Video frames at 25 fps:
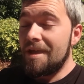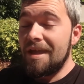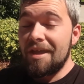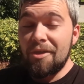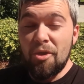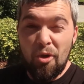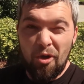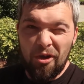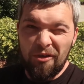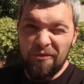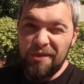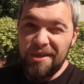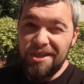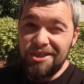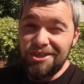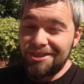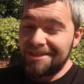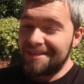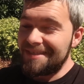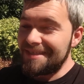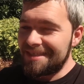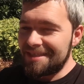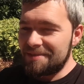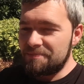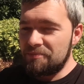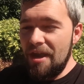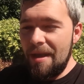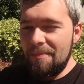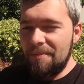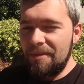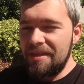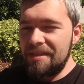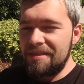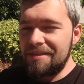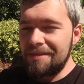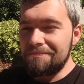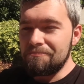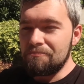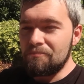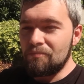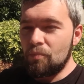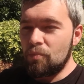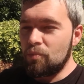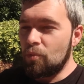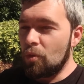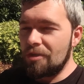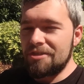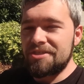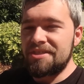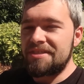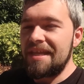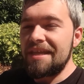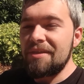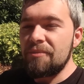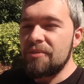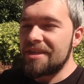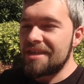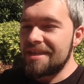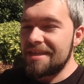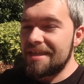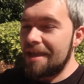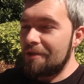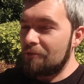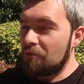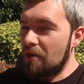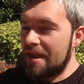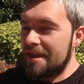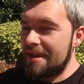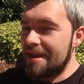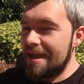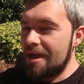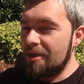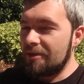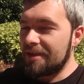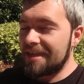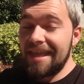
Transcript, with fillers: a Corphish. This is probably the worst thing we can get right now.